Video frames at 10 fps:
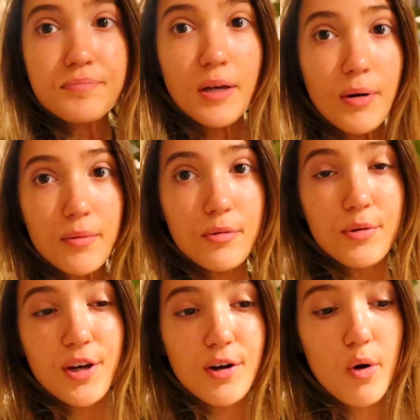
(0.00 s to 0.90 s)
I'm
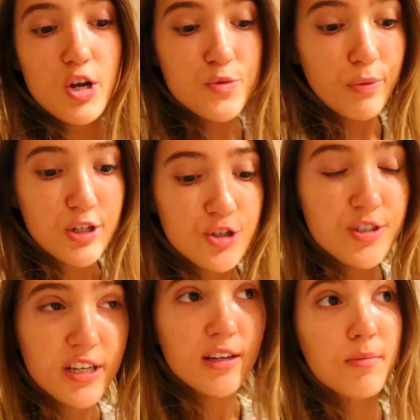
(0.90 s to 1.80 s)
probably gonna watch
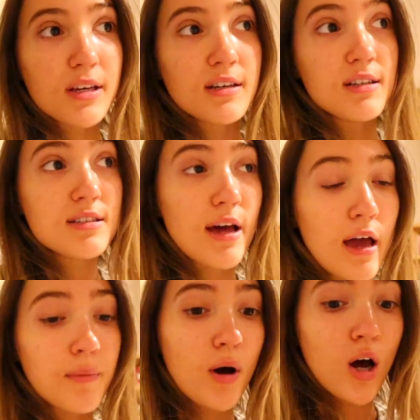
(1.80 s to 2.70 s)
Bridgerton because
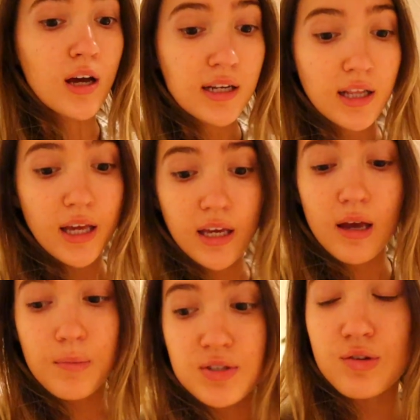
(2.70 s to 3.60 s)
I'm on like
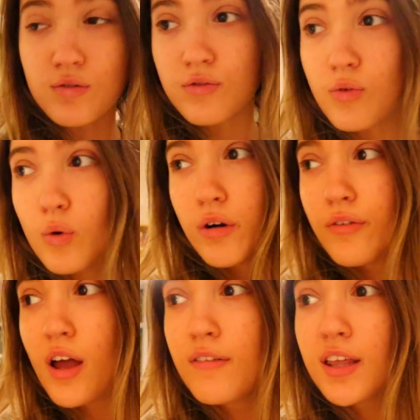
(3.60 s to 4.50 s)
episode four or
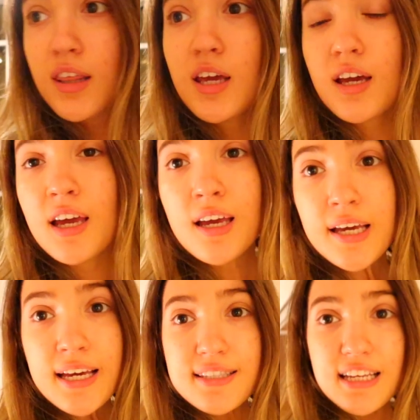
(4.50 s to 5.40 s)
five, I think.
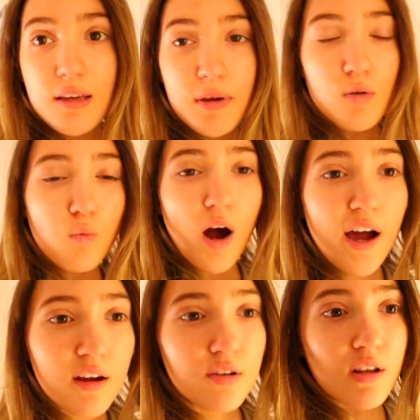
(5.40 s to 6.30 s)
It's taking me a
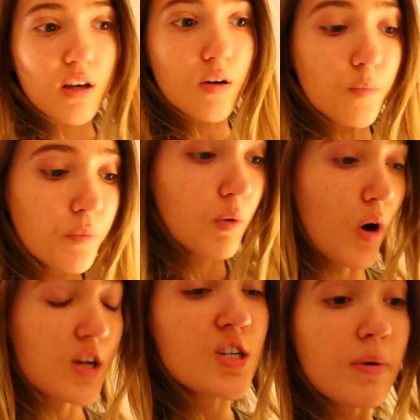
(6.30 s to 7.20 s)
while to
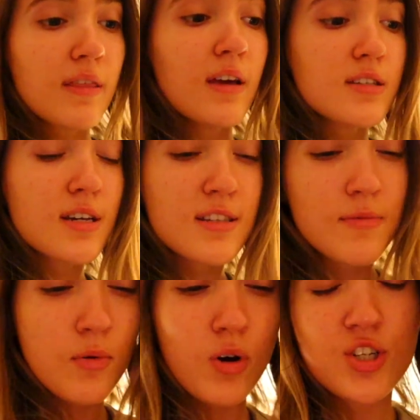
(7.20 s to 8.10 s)
watch it, but I think it's because
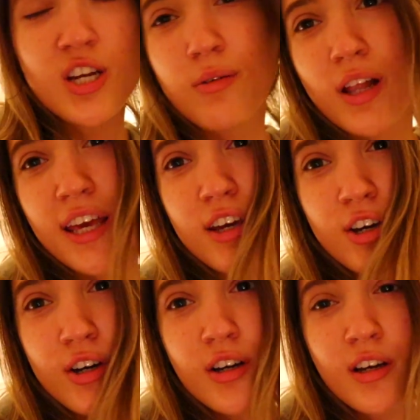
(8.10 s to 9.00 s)
I've been watching it while I
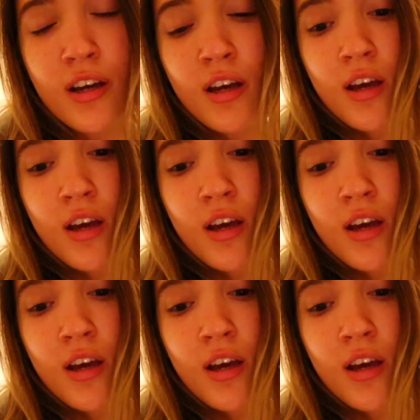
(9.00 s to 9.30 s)
cook.